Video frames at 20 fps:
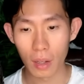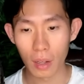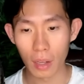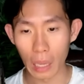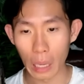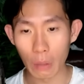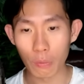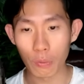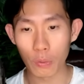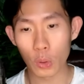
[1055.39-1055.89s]

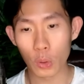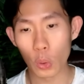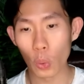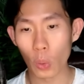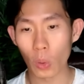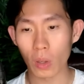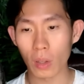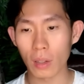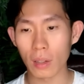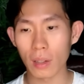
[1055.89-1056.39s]
If
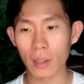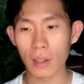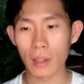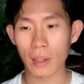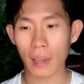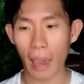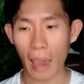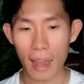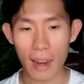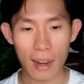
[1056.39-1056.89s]
you
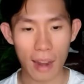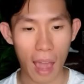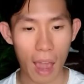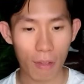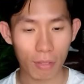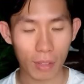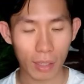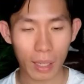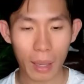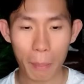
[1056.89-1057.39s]
can
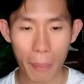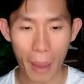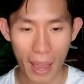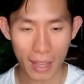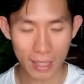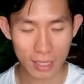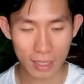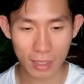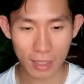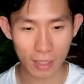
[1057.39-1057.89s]
have the
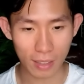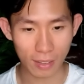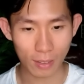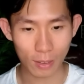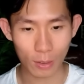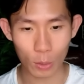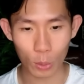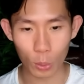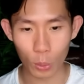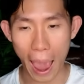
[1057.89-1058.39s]
capacity
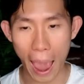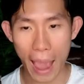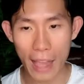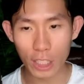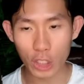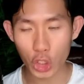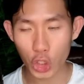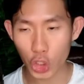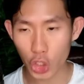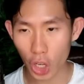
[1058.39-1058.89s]
to
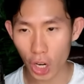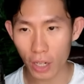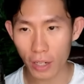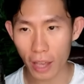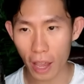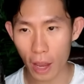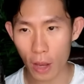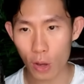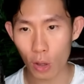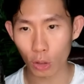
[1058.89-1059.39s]
ensure
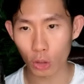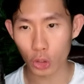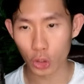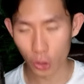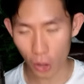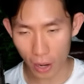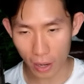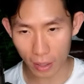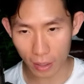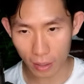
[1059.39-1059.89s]
that your
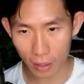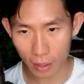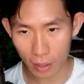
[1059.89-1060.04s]
trade